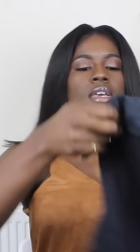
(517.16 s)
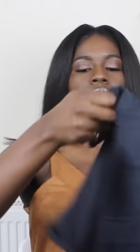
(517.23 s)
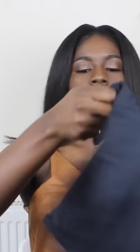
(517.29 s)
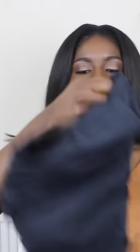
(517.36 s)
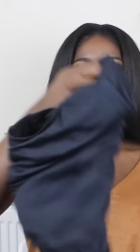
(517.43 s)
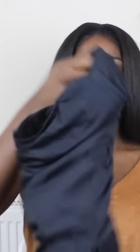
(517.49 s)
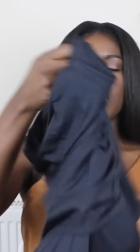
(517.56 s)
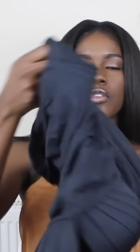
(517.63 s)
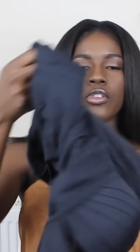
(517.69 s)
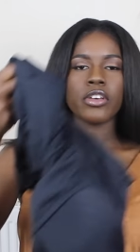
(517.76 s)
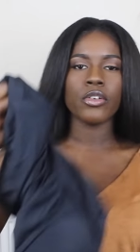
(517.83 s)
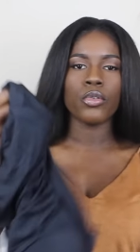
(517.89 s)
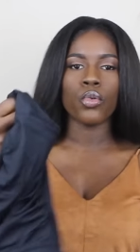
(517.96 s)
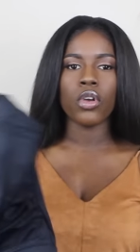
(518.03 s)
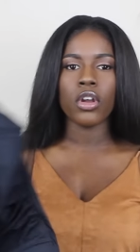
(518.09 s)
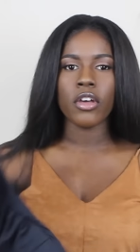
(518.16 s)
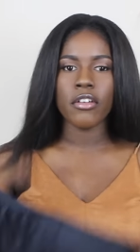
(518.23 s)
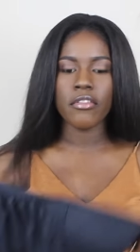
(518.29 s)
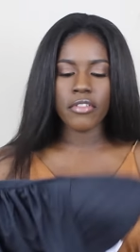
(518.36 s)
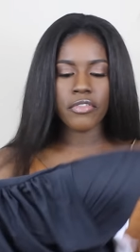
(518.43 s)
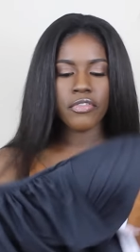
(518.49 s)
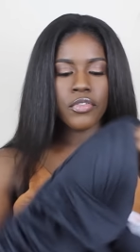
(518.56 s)
is, I was looking all
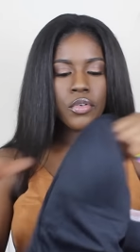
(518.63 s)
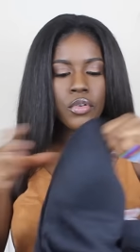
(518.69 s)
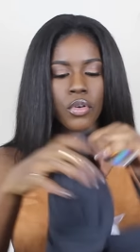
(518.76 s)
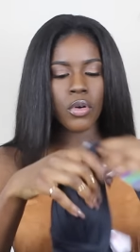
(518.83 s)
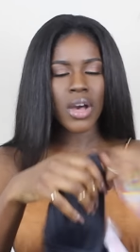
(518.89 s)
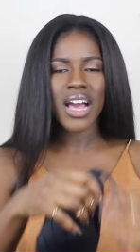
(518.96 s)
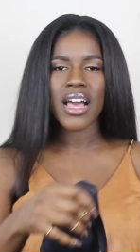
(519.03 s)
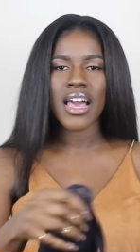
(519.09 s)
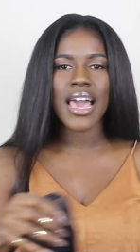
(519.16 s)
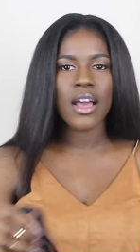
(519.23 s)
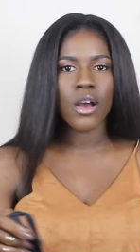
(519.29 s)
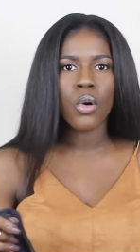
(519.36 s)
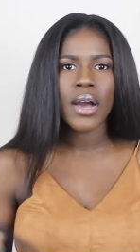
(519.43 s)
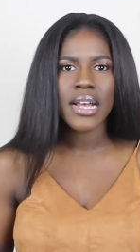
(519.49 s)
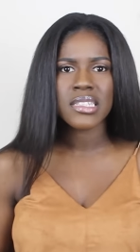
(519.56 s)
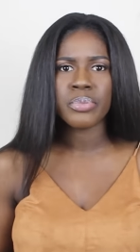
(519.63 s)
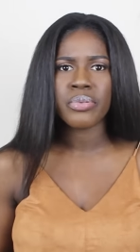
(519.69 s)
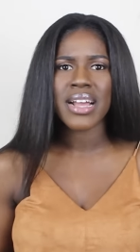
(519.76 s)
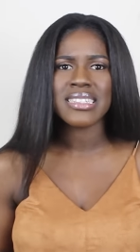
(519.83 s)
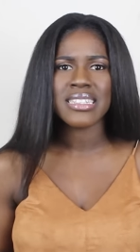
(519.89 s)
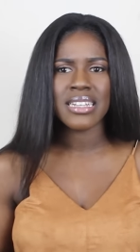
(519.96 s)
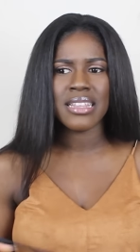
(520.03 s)
over for, and quite
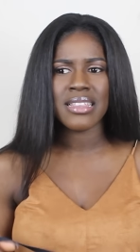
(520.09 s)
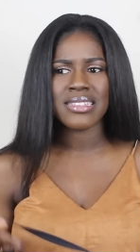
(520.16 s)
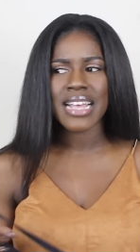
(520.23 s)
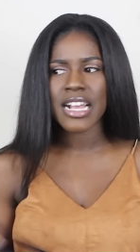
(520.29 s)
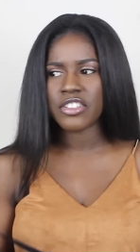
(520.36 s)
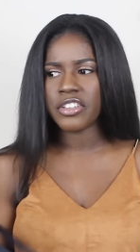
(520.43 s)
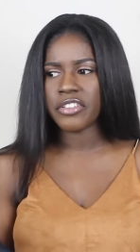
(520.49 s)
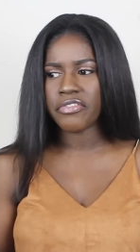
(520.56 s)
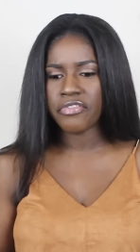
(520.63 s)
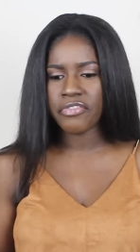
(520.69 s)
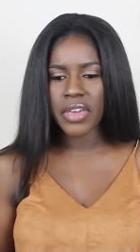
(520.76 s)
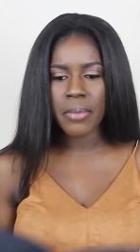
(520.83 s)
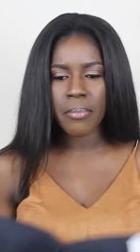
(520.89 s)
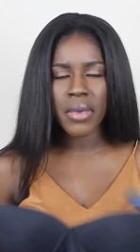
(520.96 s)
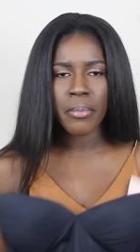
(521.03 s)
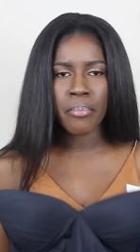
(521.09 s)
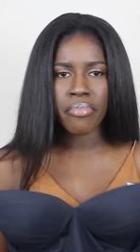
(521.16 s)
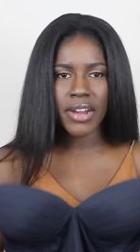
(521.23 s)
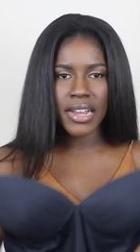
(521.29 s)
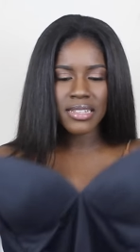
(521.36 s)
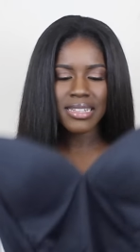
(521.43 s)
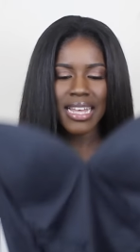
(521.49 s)
surprisingly, this actually fit my
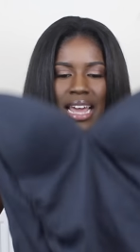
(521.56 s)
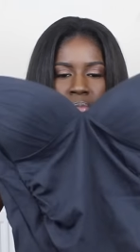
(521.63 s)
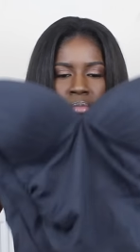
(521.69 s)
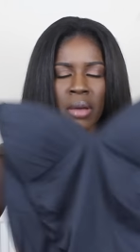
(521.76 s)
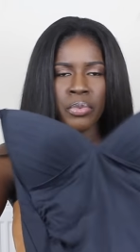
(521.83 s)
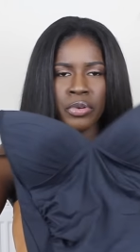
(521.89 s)
breast and my